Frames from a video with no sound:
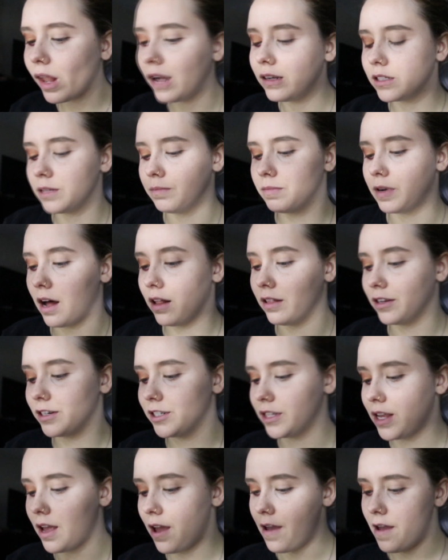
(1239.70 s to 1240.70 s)
some
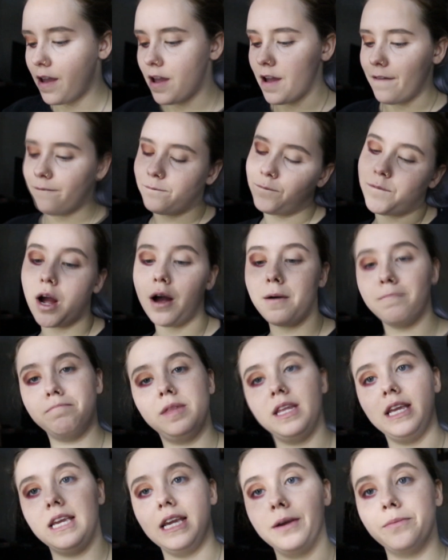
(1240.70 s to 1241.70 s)
colors
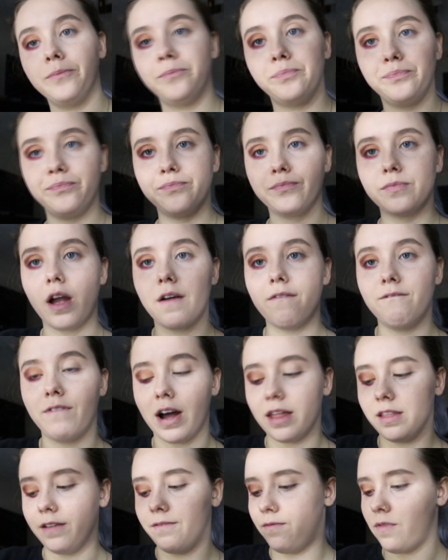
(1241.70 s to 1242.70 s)
from the
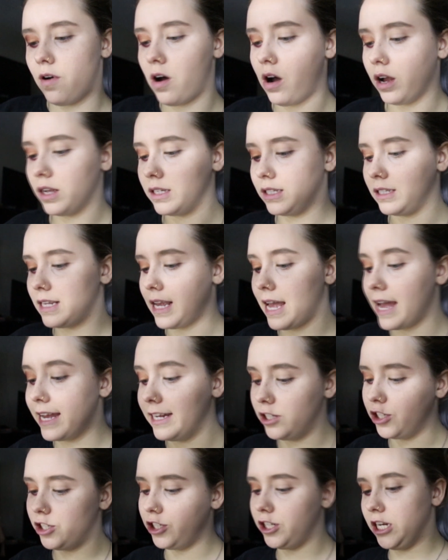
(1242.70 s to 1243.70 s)
Violet Voss
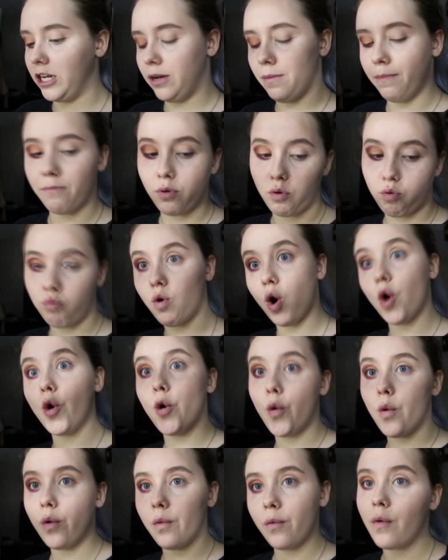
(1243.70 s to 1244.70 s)
HD
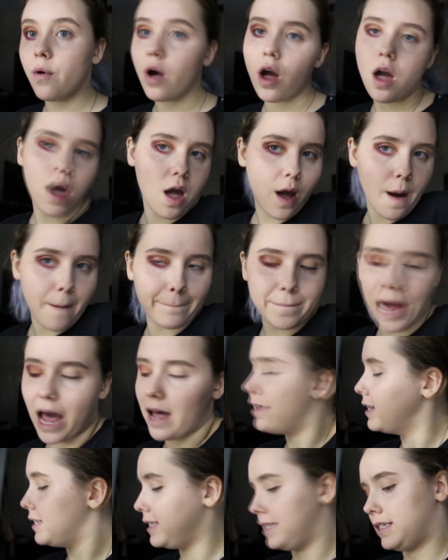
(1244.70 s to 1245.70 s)
Pro
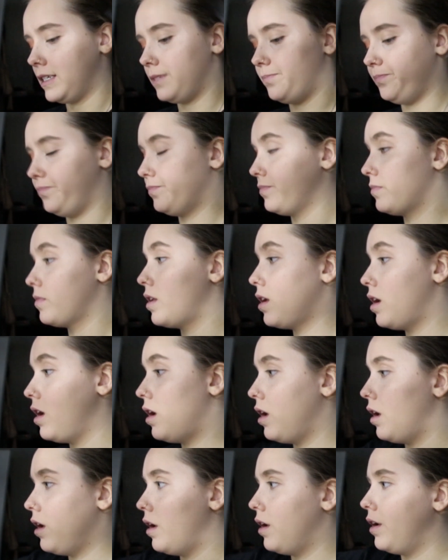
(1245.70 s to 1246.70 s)
palette.
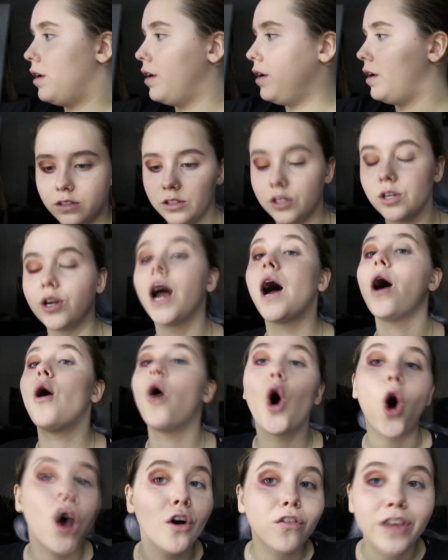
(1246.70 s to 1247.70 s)
So
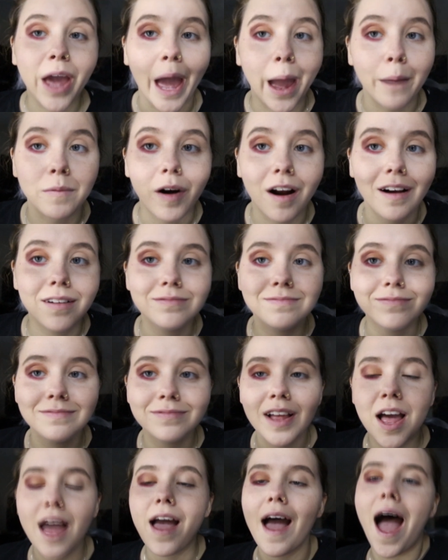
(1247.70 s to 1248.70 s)
now off camera,
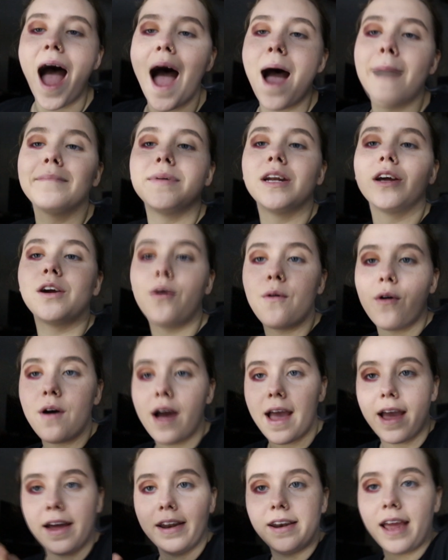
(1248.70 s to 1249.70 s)
I'm going to go
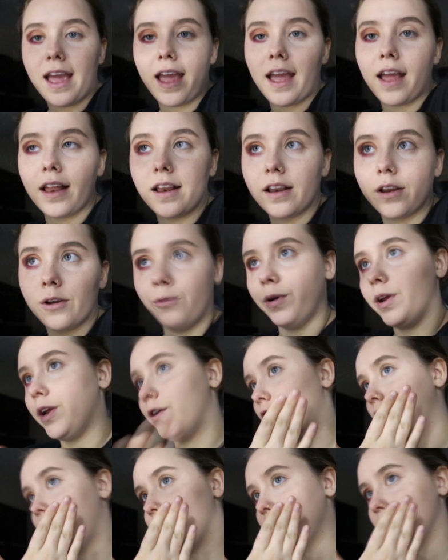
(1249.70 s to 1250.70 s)
ahead and
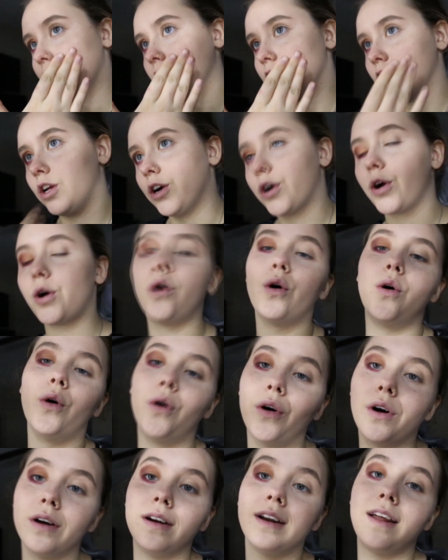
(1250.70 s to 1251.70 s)
recreate this look
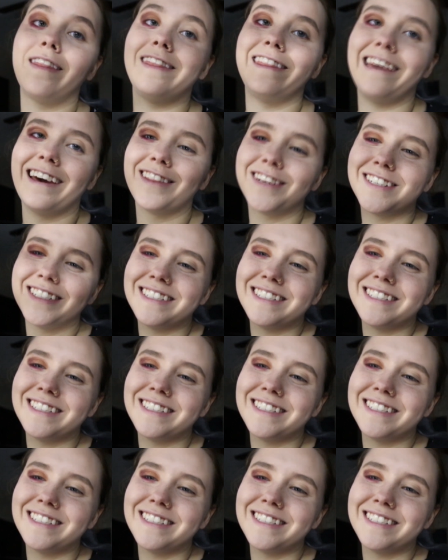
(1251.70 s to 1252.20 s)
on the other